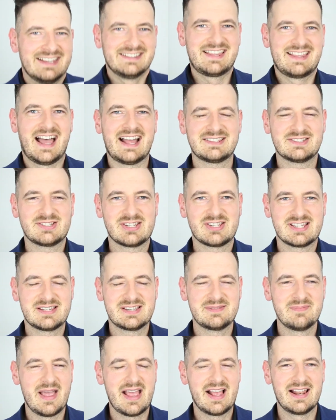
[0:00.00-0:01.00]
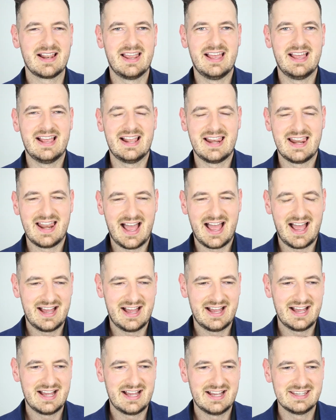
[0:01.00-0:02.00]
That smell
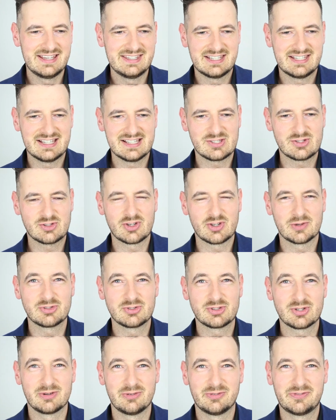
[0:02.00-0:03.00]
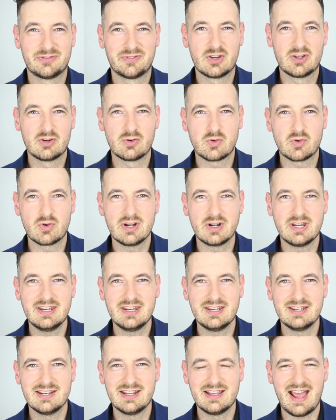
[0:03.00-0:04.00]
like some sort of
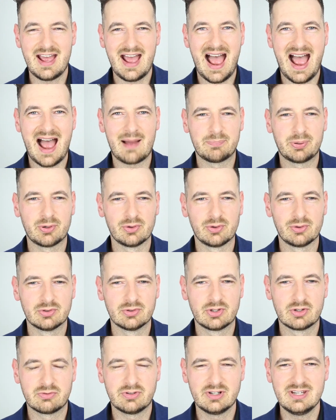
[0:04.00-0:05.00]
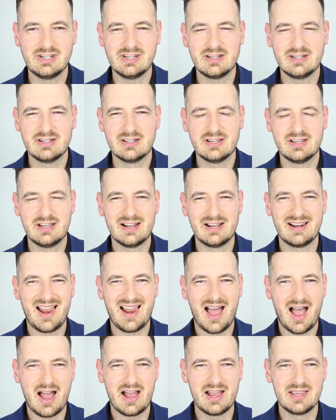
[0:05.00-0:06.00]
green apple, green
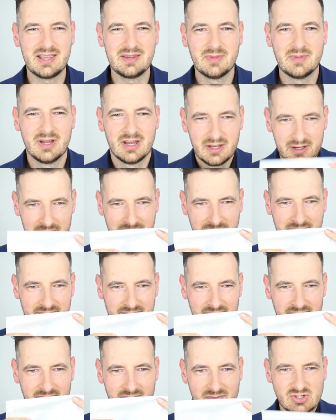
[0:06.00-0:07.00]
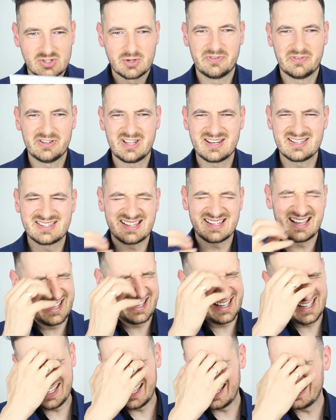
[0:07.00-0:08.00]
lime. Something that it's
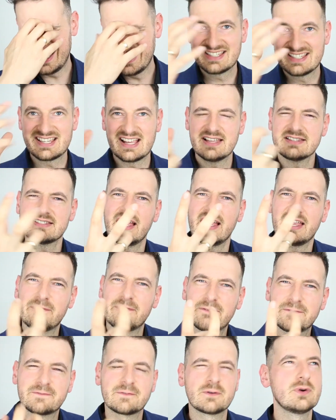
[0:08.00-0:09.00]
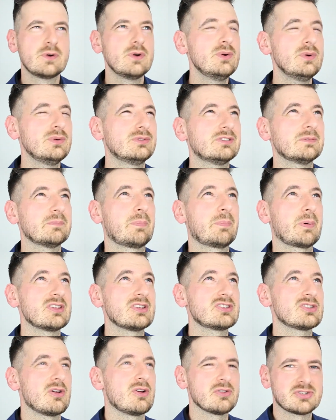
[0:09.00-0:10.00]
like a fruit, but
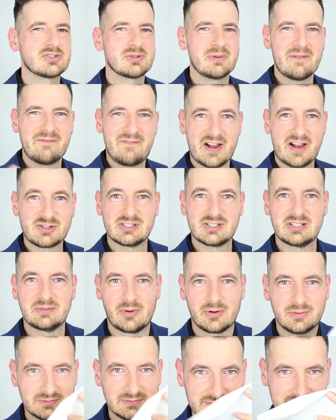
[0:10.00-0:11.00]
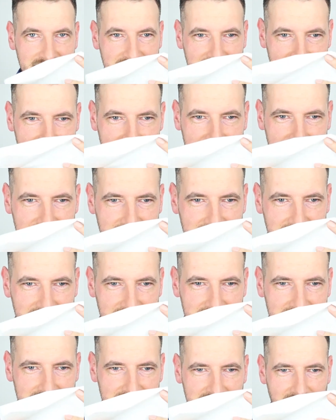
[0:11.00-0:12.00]
it's also a vegetable.
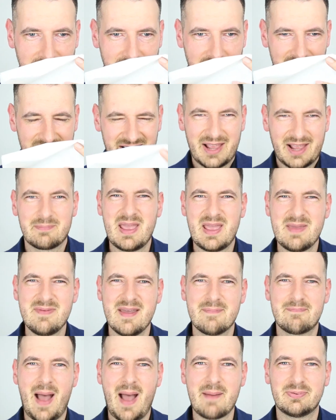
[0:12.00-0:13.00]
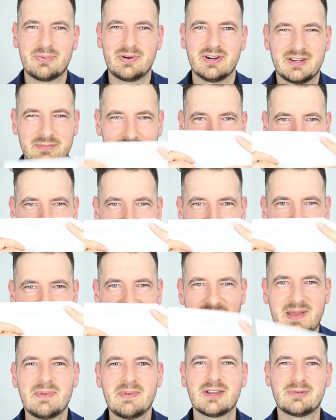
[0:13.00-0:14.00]
Like maybe a paprika,
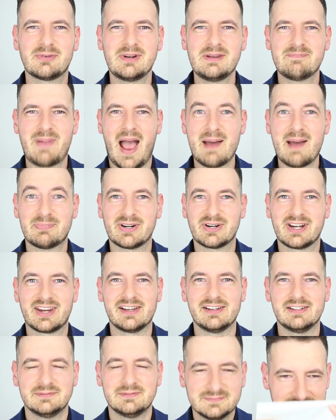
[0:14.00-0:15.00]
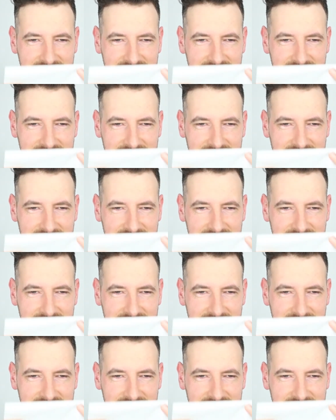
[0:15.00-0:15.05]
maybe green paprika.